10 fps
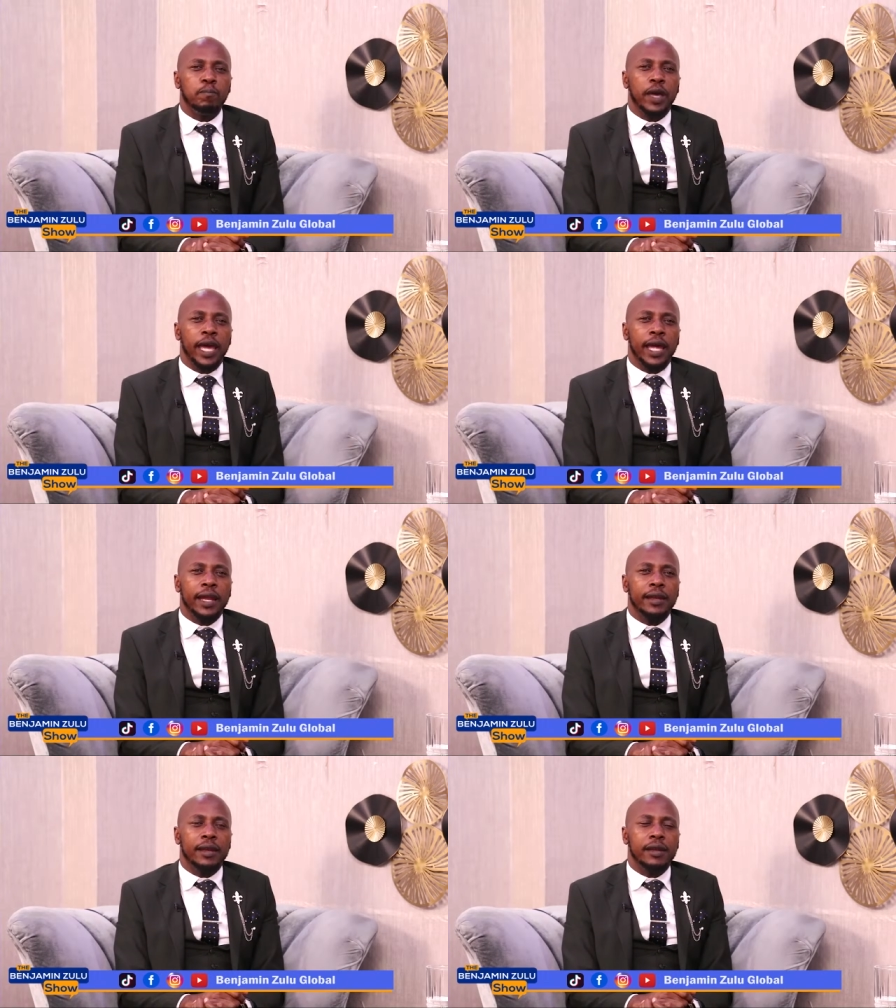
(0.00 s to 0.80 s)

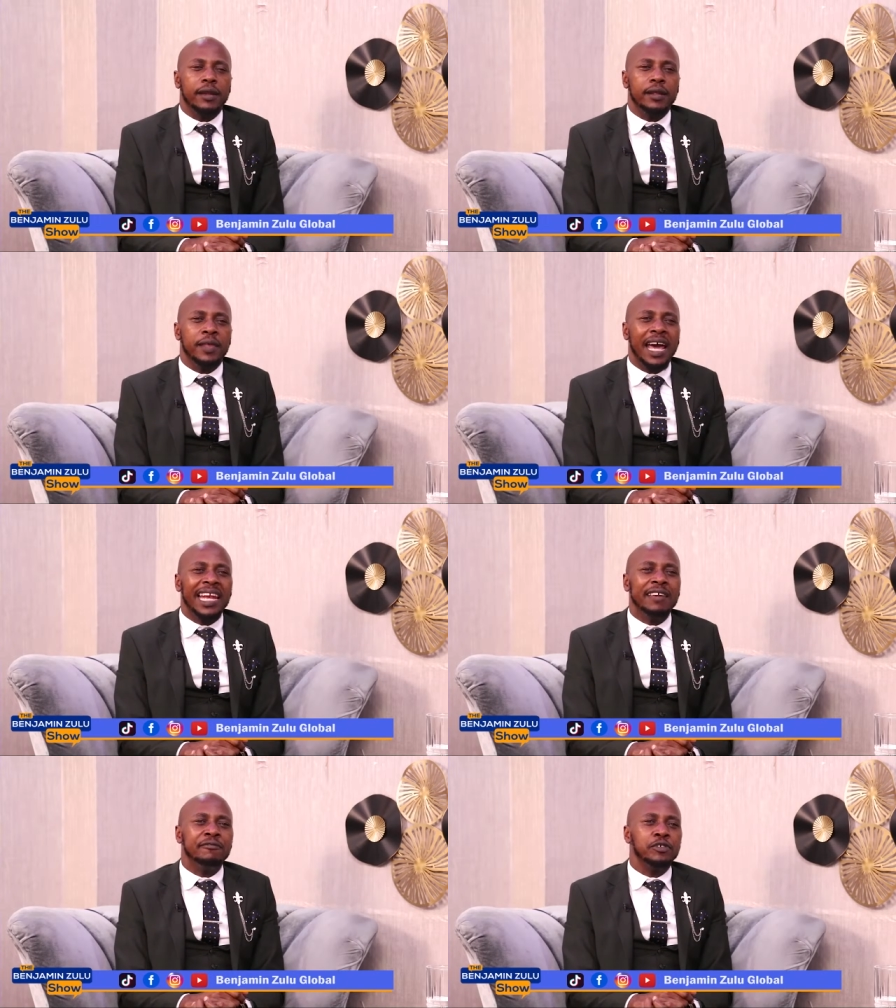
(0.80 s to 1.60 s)
And there are
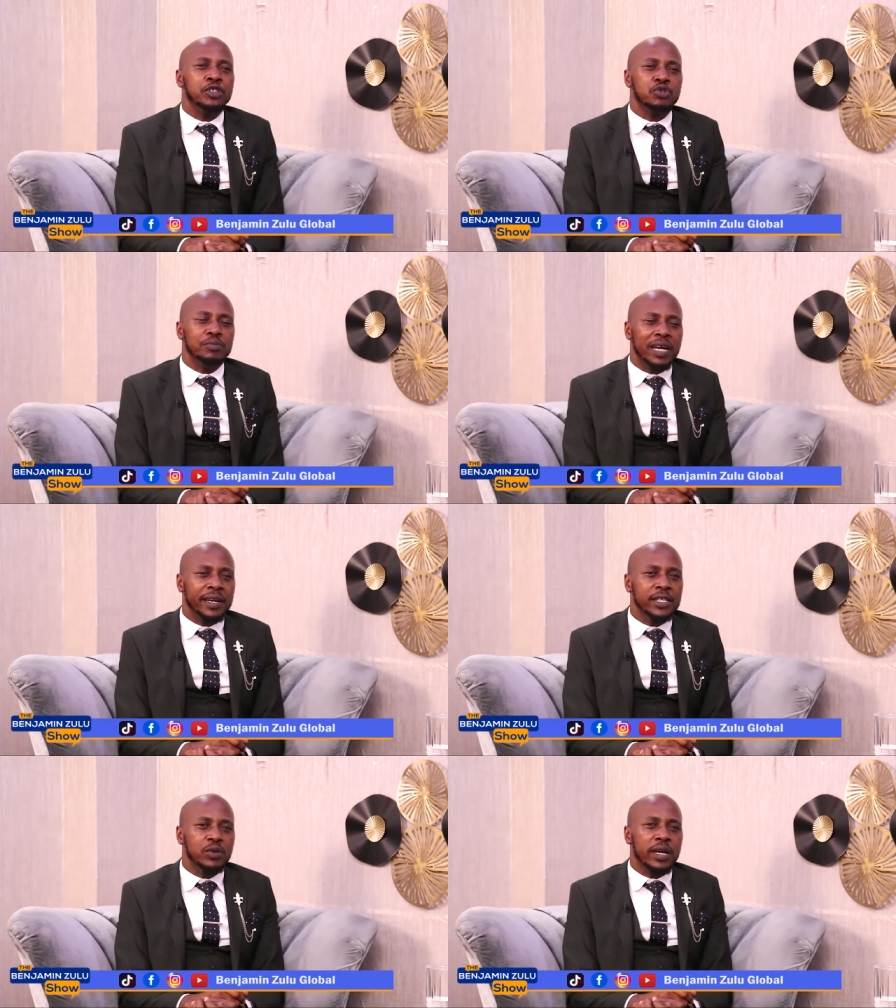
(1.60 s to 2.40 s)
levels to
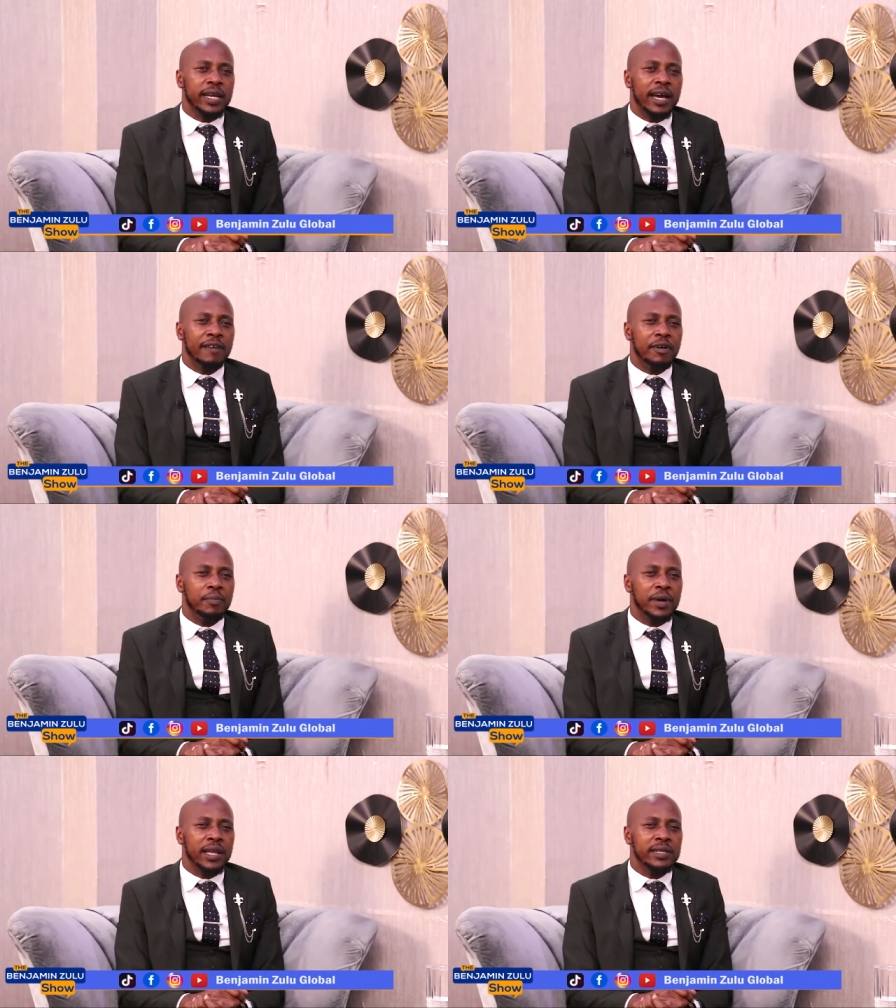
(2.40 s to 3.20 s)
marriage. You can have a
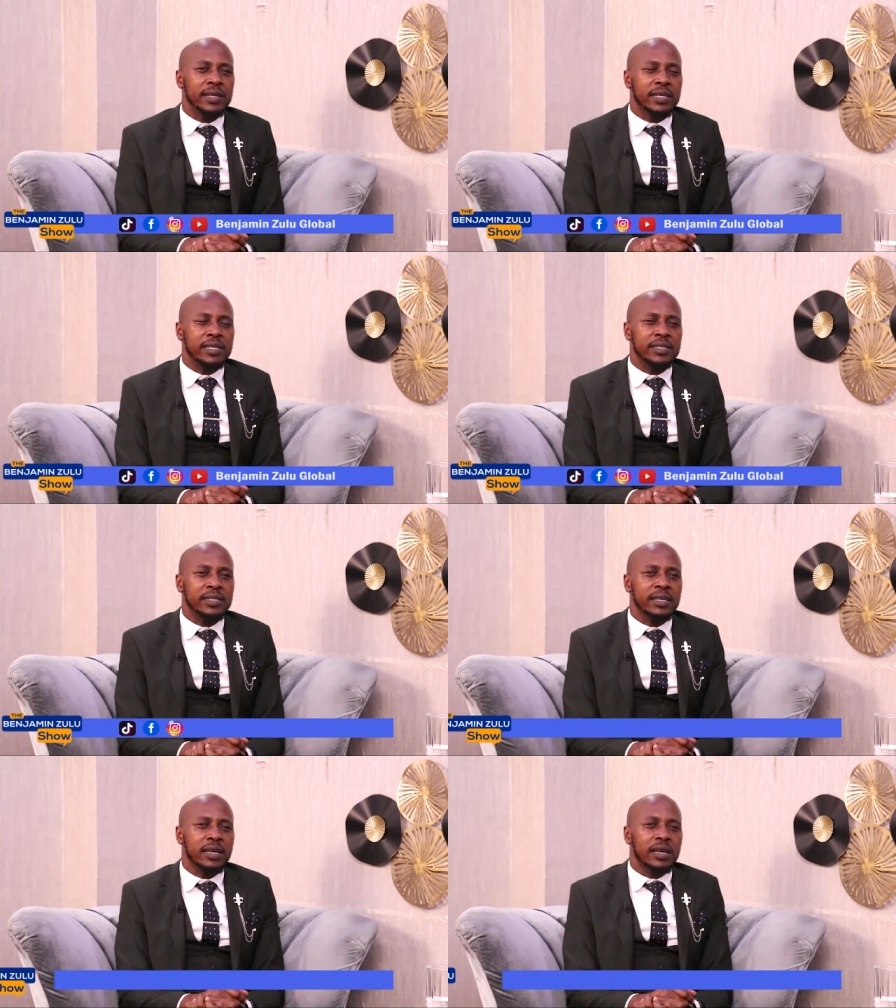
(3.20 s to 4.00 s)
marriage that
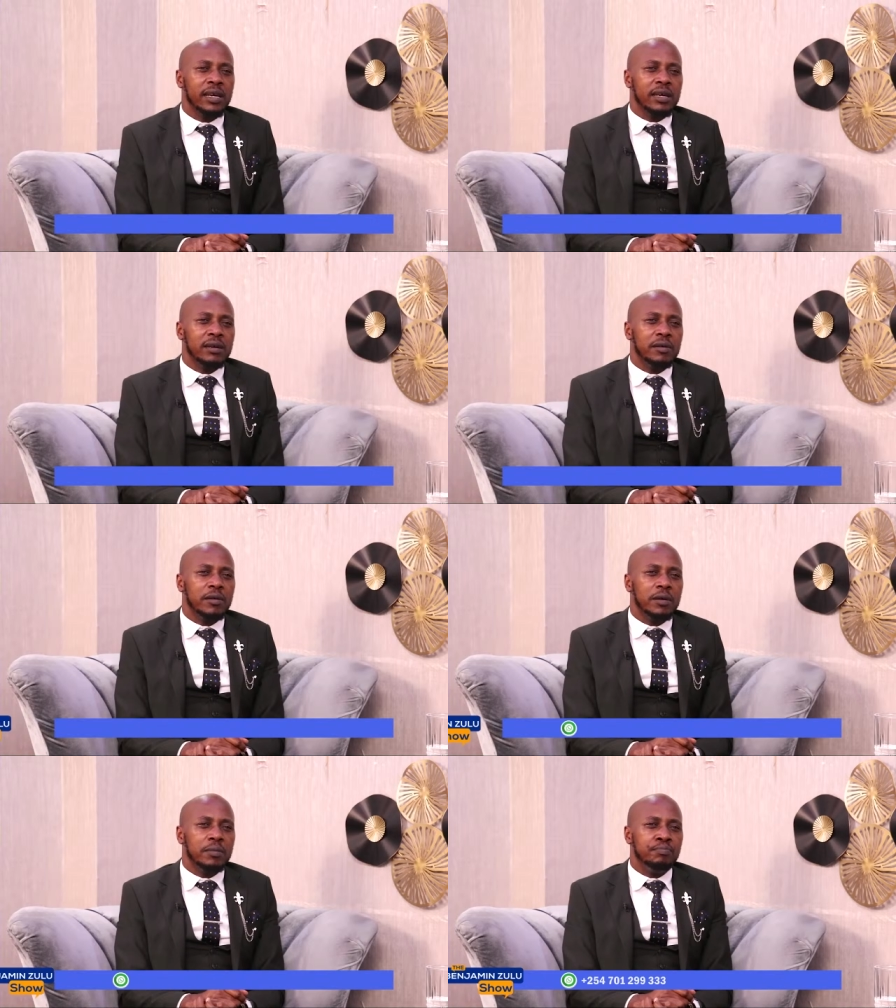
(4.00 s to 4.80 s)
is
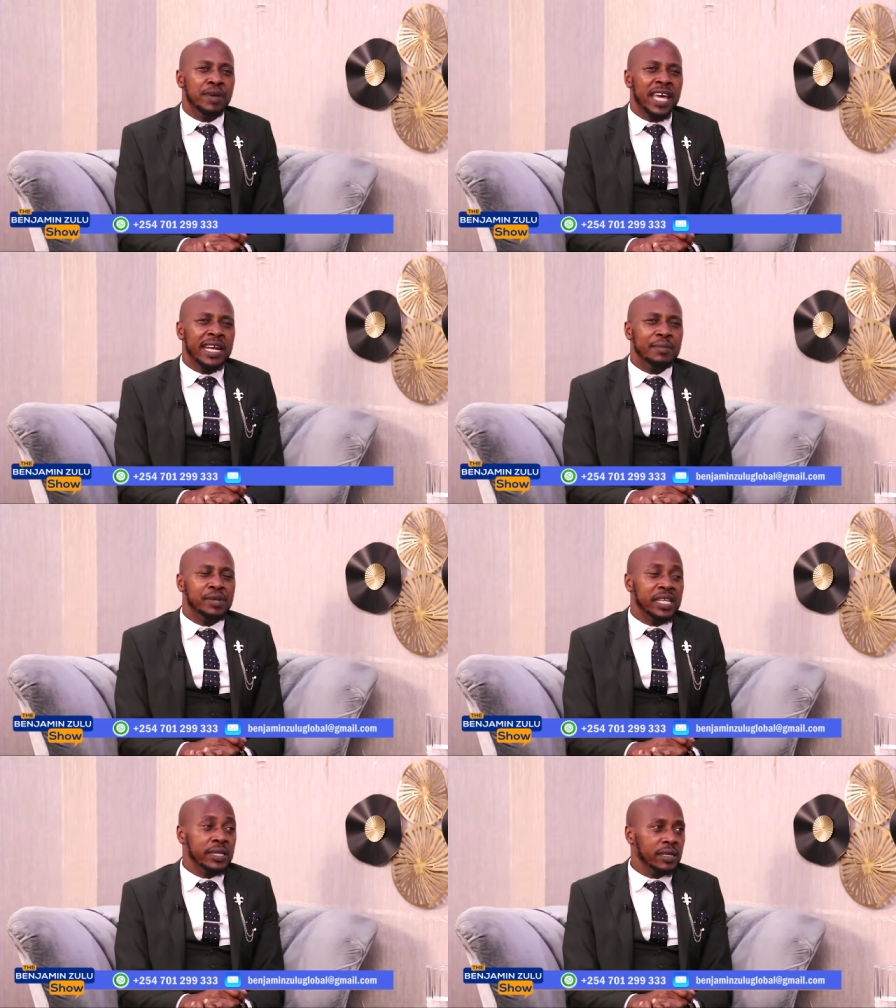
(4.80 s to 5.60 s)
barely
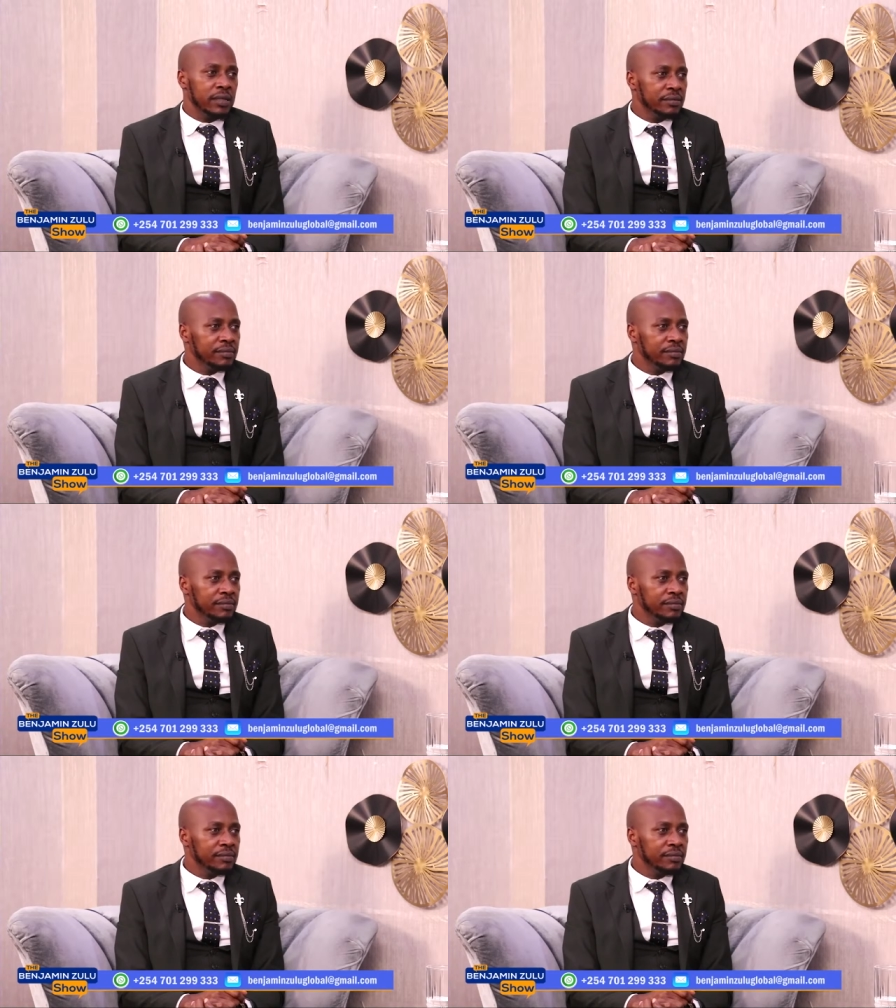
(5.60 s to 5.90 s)
breathing.